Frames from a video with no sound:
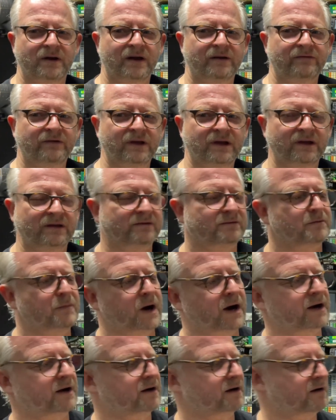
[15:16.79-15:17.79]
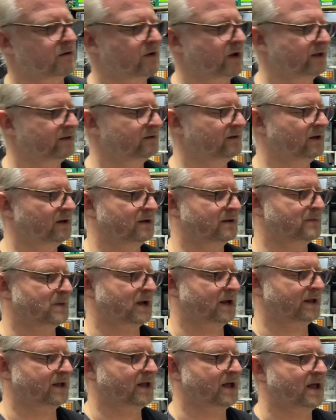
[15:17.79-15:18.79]
I think it's micro
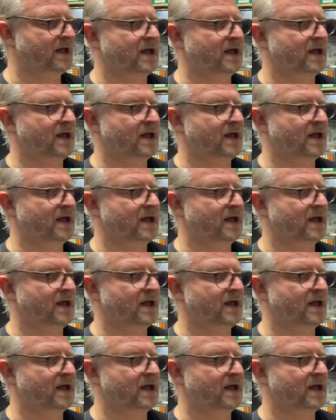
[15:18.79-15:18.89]
HDMI.